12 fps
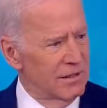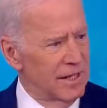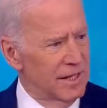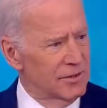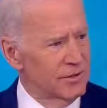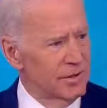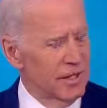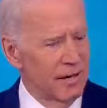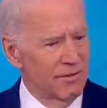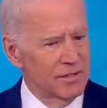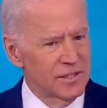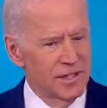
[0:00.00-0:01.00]
the nature of the
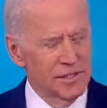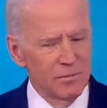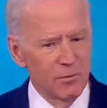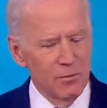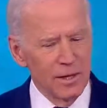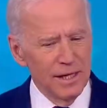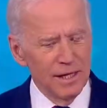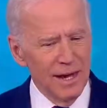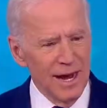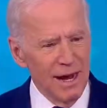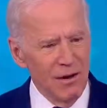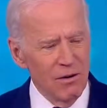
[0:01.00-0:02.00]
conversation, but we
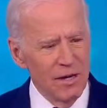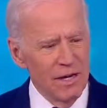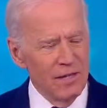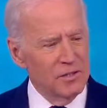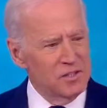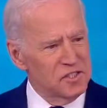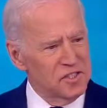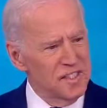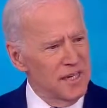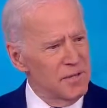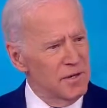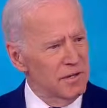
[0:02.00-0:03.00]
allow the
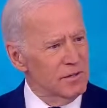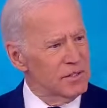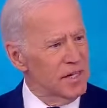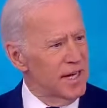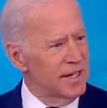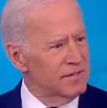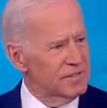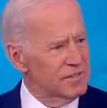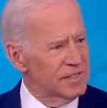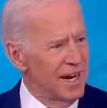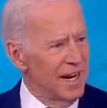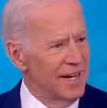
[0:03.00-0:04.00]
seamier side of
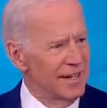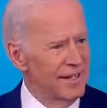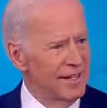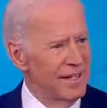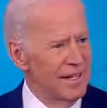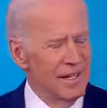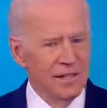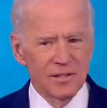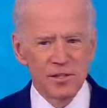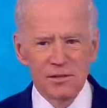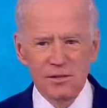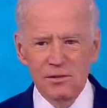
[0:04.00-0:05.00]
society
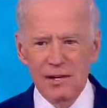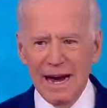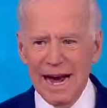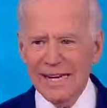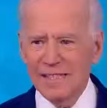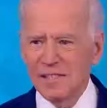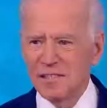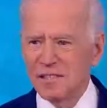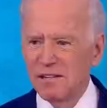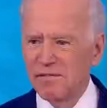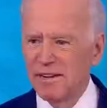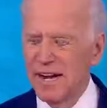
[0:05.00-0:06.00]
to act as
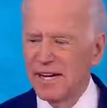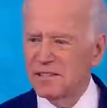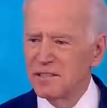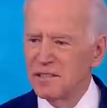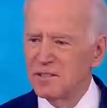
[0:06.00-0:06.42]
if it has a